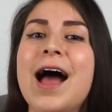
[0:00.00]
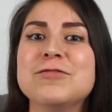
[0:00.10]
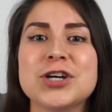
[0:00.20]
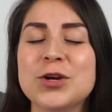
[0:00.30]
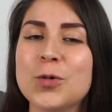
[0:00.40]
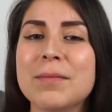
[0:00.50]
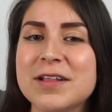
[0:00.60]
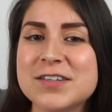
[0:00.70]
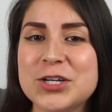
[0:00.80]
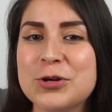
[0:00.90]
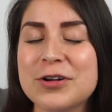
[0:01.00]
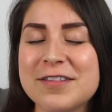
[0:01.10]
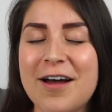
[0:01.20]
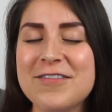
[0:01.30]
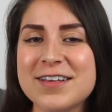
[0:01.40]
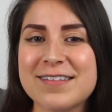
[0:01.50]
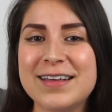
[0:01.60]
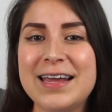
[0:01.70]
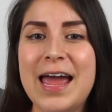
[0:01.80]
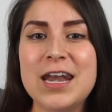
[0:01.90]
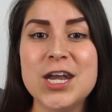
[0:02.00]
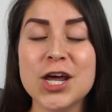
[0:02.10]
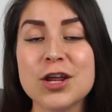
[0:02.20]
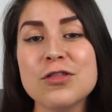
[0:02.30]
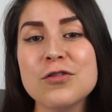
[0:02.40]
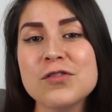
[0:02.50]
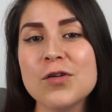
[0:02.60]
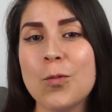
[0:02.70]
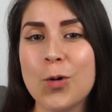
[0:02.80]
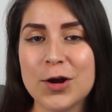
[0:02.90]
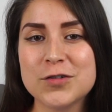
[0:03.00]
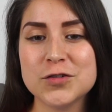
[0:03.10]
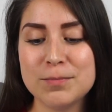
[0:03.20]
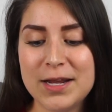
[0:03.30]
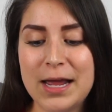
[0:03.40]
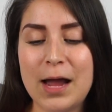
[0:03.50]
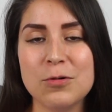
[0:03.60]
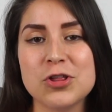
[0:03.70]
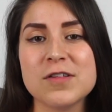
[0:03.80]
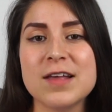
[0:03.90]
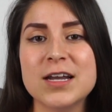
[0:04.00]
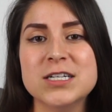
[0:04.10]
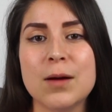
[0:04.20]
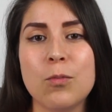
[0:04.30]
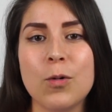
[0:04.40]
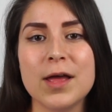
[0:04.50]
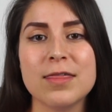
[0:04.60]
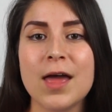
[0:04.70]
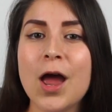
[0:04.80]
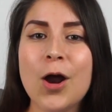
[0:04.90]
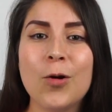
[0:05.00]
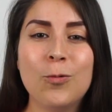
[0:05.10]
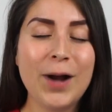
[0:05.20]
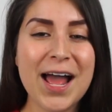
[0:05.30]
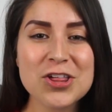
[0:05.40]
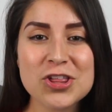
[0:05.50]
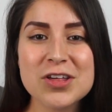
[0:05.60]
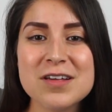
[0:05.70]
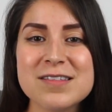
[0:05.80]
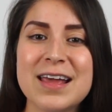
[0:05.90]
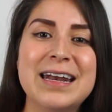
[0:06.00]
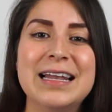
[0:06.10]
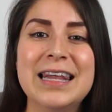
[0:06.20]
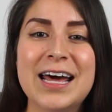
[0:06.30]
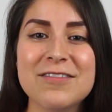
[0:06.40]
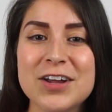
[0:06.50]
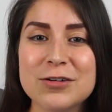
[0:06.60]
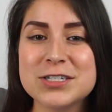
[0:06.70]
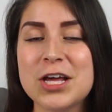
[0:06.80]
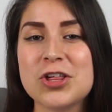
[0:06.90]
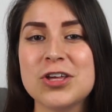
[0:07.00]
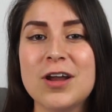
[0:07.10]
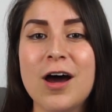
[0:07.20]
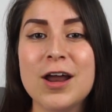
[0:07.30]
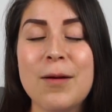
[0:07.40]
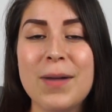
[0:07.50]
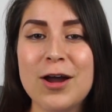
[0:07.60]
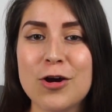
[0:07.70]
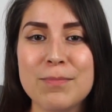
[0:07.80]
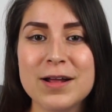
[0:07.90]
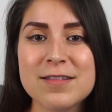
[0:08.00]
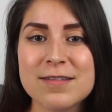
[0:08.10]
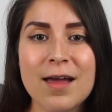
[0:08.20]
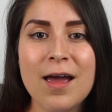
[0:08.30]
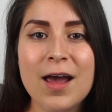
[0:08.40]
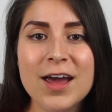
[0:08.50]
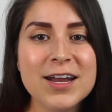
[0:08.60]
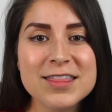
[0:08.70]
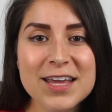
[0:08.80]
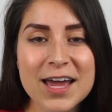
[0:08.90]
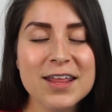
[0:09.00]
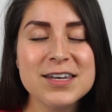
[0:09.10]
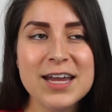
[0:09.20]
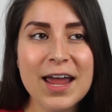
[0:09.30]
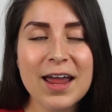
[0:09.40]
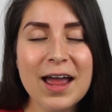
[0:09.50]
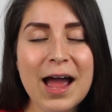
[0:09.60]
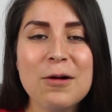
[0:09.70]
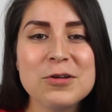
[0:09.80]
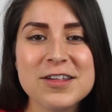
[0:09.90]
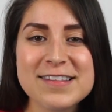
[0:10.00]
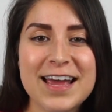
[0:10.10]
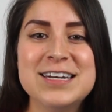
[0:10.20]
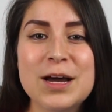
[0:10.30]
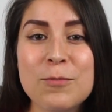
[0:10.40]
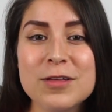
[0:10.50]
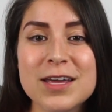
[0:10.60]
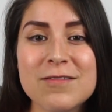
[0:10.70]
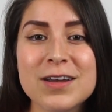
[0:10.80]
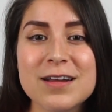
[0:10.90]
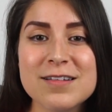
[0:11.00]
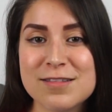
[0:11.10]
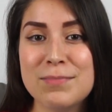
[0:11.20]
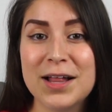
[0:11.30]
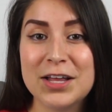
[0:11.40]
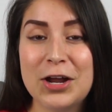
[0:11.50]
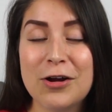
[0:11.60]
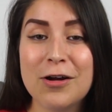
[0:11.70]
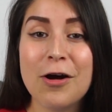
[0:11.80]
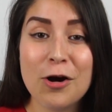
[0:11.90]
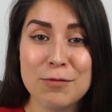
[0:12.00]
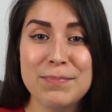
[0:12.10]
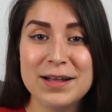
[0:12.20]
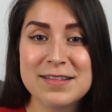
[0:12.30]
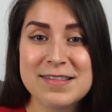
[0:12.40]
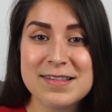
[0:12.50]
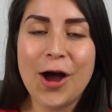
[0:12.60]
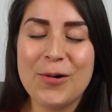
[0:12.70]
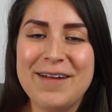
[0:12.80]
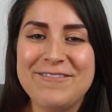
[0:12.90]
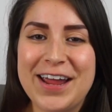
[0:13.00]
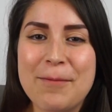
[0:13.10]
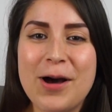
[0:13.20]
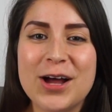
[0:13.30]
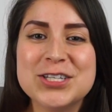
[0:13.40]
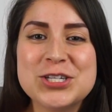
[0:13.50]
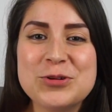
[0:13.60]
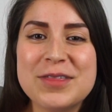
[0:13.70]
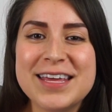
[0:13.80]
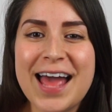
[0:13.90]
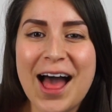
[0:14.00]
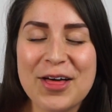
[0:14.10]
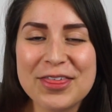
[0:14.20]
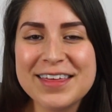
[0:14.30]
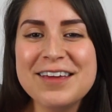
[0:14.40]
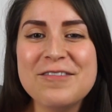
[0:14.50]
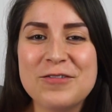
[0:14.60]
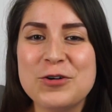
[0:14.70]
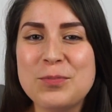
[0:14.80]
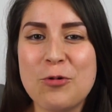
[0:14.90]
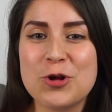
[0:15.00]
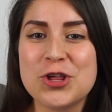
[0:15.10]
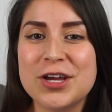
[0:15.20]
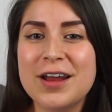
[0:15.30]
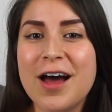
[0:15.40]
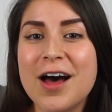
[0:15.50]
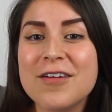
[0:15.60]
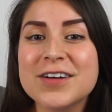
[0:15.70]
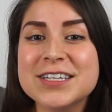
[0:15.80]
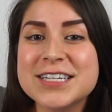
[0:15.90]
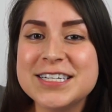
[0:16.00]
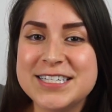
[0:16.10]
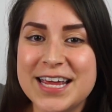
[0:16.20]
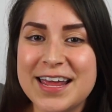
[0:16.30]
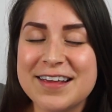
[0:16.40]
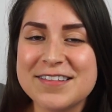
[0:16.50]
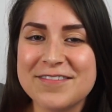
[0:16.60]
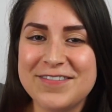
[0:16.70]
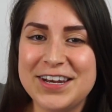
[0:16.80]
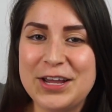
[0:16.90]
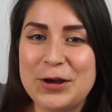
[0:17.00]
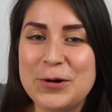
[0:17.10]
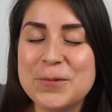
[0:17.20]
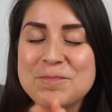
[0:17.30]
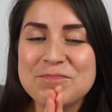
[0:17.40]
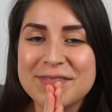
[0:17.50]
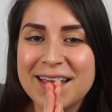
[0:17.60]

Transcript: I've tried women's deodorants, obviously, and none of those worked for me. I would just end up with rashes and a lot of irritation on my armpits. And at the end of the day, I would just end up with even smellier armpits. All right, fam, on to the healthy food portion of today's video.